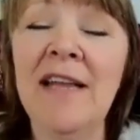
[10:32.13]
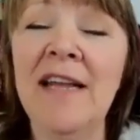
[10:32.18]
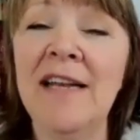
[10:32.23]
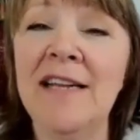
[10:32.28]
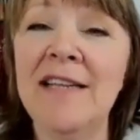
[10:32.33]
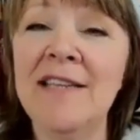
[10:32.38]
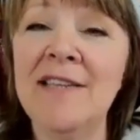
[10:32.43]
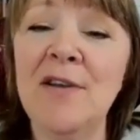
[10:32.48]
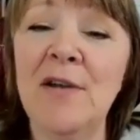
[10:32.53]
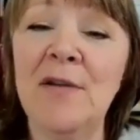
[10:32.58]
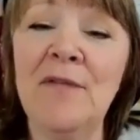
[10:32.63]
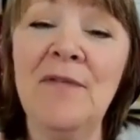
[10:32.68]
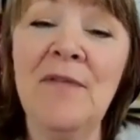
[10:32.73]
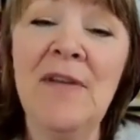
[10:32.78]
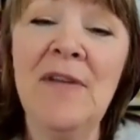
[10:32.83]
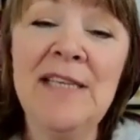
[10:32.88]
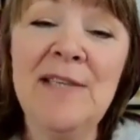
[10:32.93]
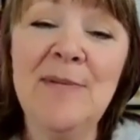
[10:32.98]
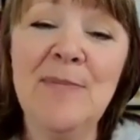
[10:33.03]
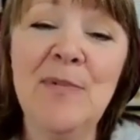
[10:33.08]
and it's on
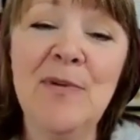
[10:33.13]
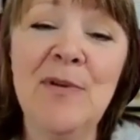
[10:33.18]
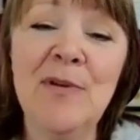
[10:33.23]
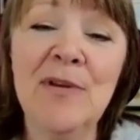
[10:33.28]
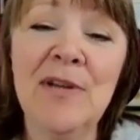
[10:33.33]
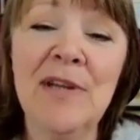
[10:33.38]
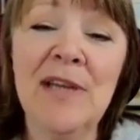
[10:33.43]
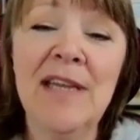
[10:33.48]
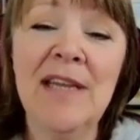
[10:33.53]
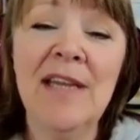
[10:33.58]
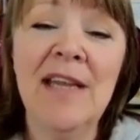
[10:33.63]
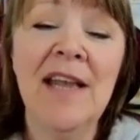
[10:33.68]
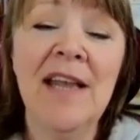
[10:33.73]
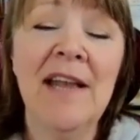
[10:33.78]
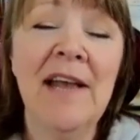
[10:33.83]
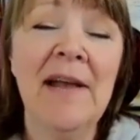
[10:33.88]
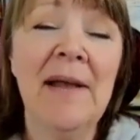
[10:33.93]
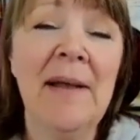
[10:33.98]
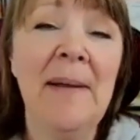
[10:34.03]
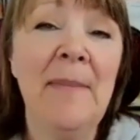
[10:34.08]
Facebook.
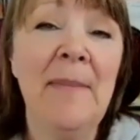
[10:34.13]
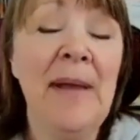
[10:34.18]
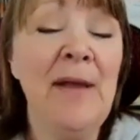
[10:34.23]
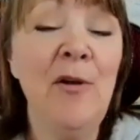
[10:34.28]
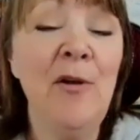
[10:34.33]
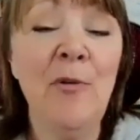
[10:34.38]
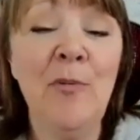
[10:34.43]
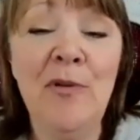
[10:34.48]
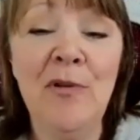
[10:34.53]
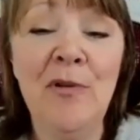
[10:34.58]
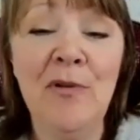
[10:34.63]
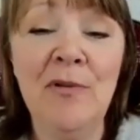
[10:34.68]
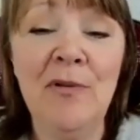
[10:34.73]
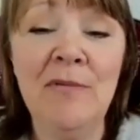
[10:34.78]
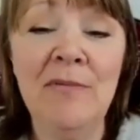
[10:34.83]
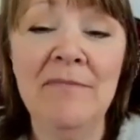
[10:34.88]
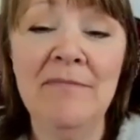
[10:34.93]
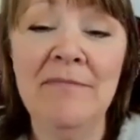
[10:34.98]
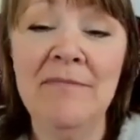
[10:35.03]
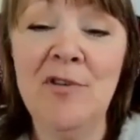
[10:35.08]
I hope
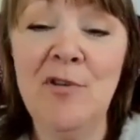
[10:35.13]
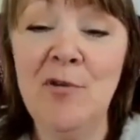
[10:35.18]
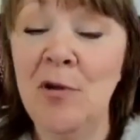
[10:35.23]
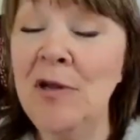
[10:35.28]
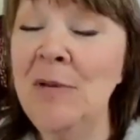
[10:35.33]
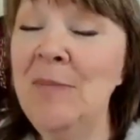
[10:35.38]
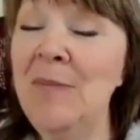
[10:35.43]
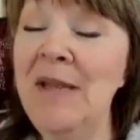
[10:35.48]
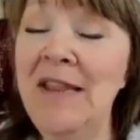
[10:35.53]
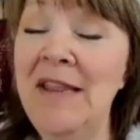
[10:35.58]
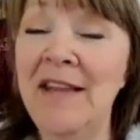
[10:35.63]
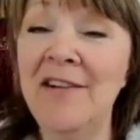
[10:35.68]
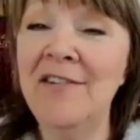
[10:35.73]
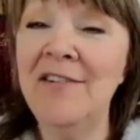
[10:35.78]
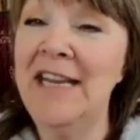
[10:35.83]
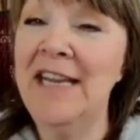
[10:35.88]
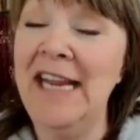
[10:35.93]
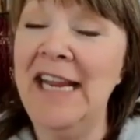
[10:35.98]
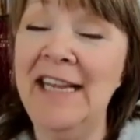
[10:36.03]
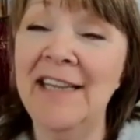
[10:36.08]
you'll join me
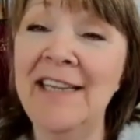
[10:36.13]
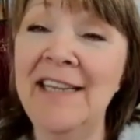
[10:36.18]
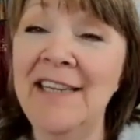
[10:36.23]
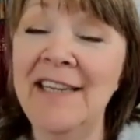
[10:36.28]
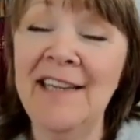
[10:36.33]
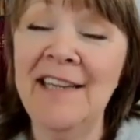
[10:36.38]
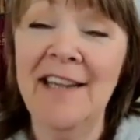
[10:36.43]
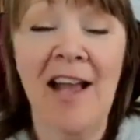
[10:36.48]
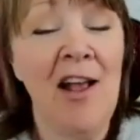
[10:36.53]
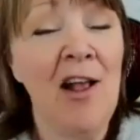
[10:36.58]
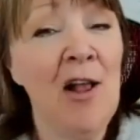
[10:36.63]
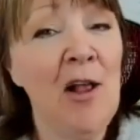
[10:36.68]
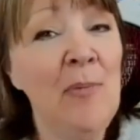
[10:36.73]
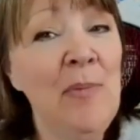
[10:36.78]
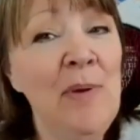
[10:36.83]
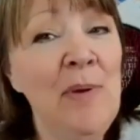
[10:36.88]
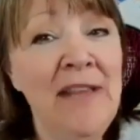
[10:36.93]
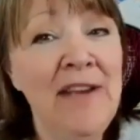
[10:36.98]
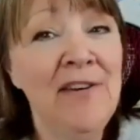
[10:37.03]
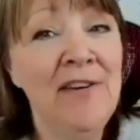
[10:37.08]
there daily. I'll
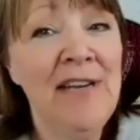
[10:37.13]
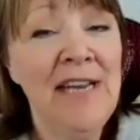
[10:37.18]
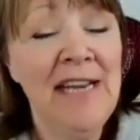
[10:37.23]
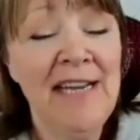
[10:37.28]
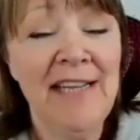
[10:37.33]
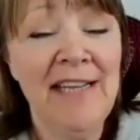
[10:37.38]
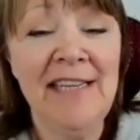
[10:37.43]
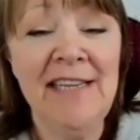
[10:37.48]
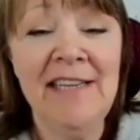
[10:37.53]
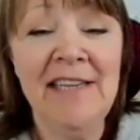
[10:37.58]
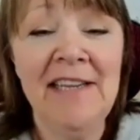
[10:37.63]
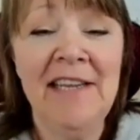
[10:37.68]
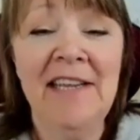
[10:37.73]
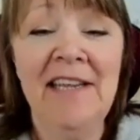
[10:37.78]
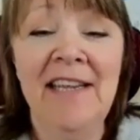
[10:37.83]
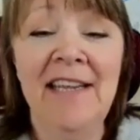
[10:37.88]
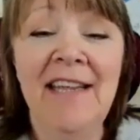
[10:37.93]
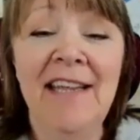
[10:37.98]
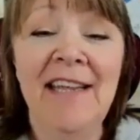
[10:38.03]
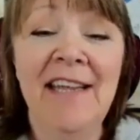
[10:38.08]
be there daily.
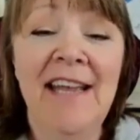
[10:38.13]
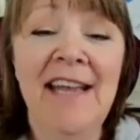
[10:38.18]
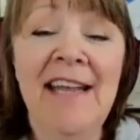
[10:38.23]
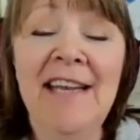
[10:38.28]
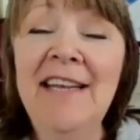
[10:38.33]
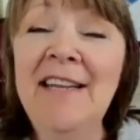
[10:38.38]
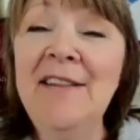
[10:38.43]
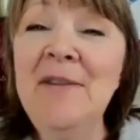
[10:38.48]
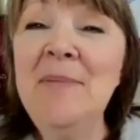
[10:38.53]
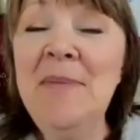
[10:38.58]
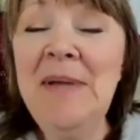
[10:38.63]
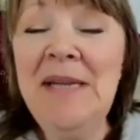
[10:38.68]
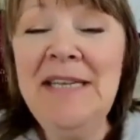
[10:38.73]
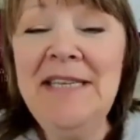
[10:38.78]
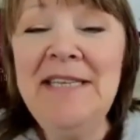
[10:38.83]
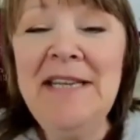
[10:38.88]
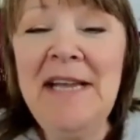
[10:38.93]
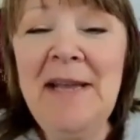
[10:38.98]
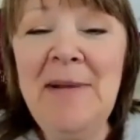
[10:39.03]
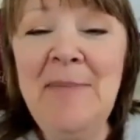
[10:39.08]
And in the
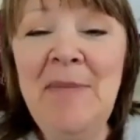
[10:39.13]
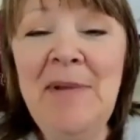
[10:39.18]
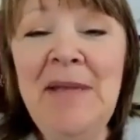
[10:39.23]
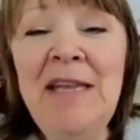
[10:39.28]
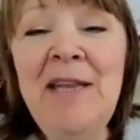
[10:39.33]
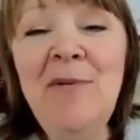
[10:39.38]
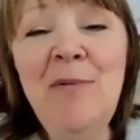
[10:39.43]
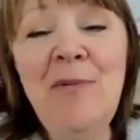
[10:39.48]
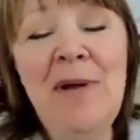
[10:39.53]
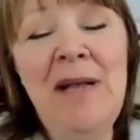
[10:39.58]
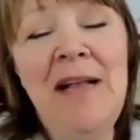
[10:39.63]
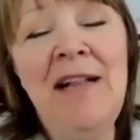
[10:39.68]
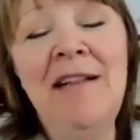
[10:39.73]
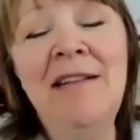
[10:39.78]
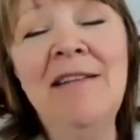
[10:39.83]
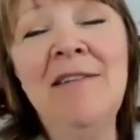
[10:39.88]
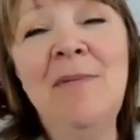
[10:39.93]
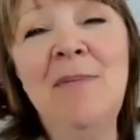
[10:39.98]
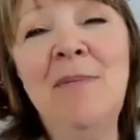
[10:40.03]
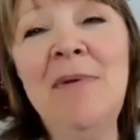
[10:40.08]
meantime, eat
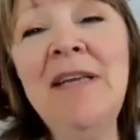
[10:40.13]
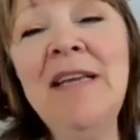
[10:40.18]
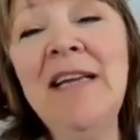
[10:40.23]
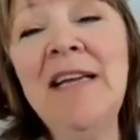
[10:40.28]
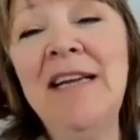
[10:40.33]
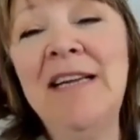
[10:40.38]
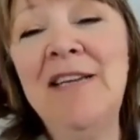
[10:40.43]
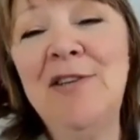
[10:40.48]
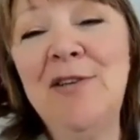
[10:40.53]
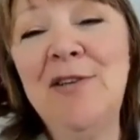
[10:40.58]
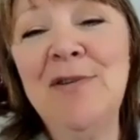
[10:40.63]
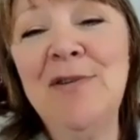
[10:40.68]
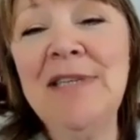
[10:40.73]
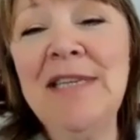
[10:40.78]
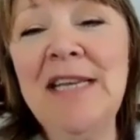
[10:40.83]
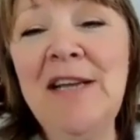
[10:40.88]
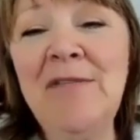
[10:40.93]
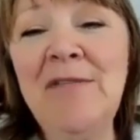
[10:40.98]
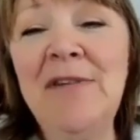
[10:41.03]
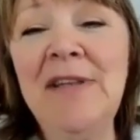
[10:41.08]
well, be kind to
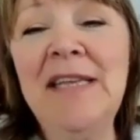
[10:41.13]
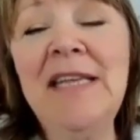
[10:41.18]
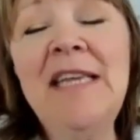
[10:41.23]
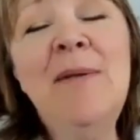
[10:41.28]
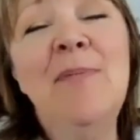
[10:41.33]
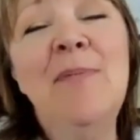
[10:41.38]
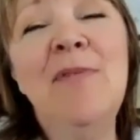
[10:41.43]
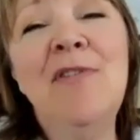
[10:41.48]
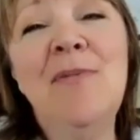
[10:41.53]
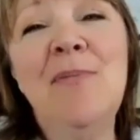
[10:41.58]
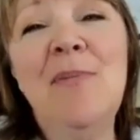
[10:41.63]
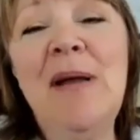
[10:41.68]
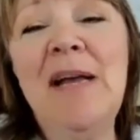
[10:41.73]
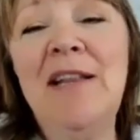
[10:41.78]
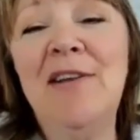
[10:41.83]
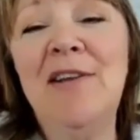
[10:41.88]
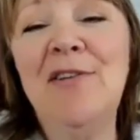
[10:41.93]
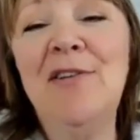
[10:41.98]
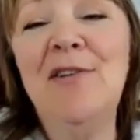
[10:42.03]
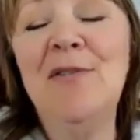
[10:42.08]
yourself, and keep a
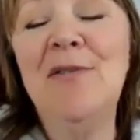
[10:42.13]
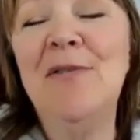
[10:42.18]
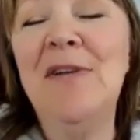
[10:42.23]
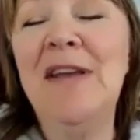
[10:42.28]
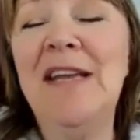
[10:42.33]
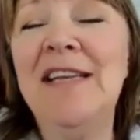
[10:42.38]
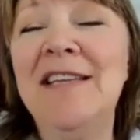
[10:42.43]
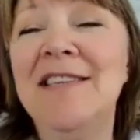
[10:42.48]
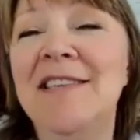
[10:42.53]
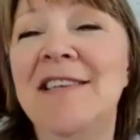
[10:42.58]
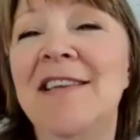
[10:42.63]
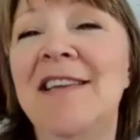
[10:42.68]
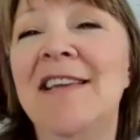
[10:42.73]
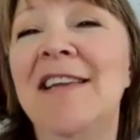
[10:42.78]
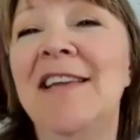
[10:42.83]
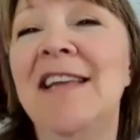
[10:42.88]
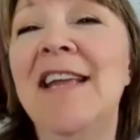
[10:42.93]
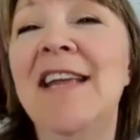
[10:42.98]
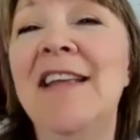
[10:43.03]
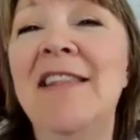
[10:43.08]
smile on your face.
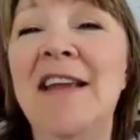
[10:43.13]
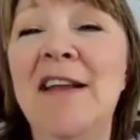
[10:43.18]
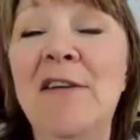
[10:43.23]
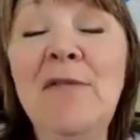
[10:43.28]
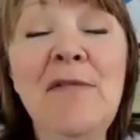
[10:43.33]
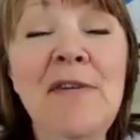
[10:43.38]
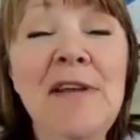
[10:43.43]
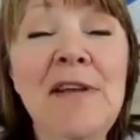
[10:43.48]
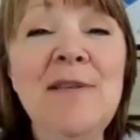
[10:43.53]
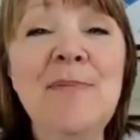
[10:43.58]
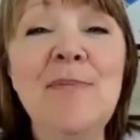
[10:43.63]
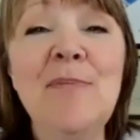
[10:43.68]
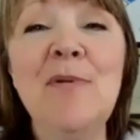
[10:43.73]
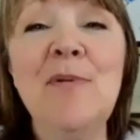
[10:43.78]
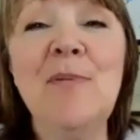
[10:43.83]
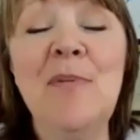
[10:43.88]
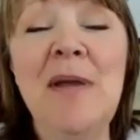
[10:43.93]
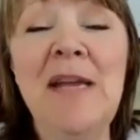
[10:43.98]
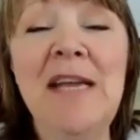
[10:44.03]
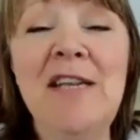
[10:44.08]
Again, that
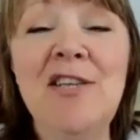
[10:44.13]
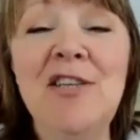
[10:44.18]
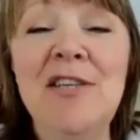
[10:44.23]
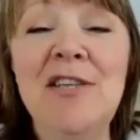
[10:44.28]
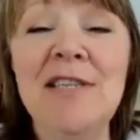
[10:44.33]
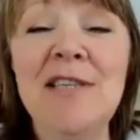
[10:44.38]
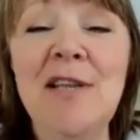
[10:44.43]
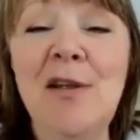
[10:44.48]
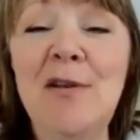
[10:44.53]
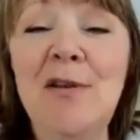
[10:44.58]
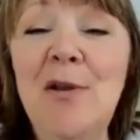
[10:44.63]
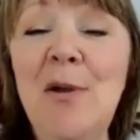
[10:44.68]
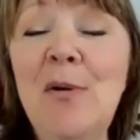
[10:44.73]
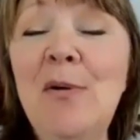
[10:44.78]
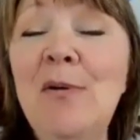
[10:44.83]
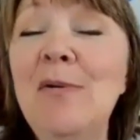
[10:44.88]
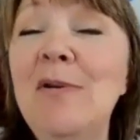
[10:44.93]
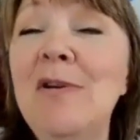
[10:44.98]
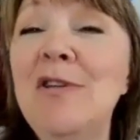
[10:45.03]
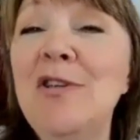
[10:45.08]
Facebook page is
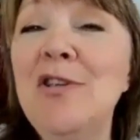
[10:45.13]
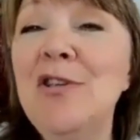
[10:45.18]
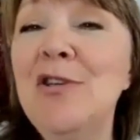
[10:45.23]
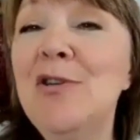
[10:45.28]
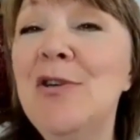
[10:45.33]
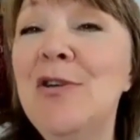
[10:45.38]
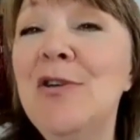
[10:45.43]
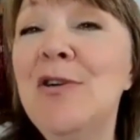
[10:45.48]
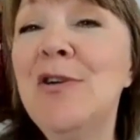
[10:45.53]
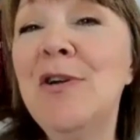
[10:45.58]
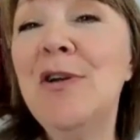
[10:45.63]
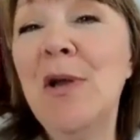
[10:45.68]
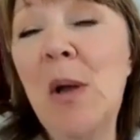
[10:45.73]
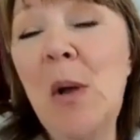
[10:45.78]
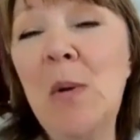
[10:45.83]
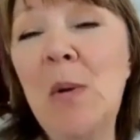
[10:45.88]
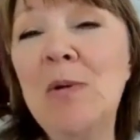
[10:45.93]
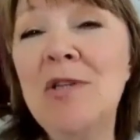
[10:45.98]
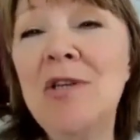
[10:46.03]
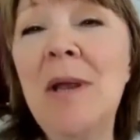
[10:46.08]
No Sugar
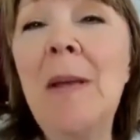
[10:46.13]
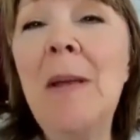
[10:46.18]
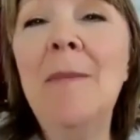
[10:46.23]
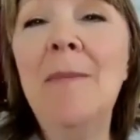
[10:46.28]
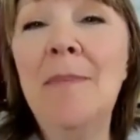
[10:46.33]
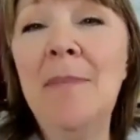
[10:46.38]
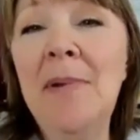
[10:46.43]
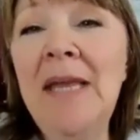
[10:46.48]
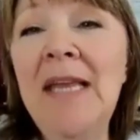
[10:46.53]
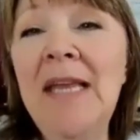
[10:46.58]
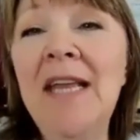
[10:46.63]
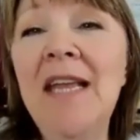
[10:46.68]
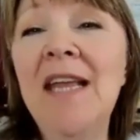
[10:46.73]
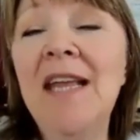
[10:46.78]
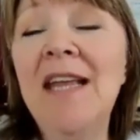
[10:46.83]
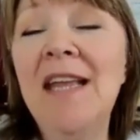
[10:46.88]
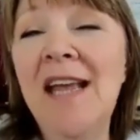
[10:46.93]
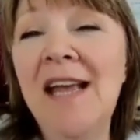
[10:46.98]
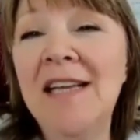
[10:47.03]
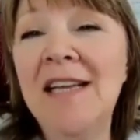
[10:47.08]
Coach
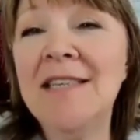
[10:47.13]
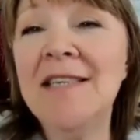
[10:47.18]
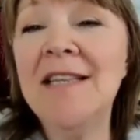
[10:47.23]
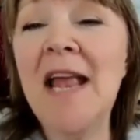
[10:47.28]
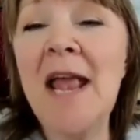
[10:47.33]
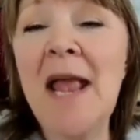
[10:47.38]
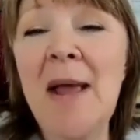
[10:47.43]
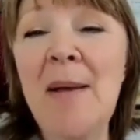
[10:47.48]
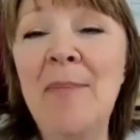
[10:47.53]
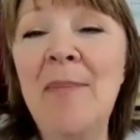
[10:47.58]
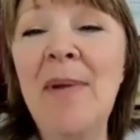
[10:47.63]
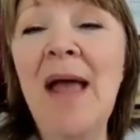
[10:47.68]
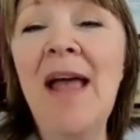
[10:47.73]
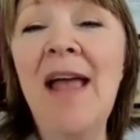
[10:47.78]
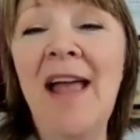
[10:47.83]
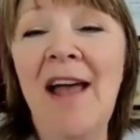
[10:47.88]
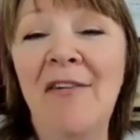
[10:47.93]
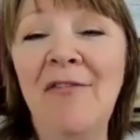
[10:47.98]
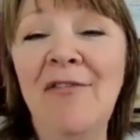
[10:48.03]
PSMF.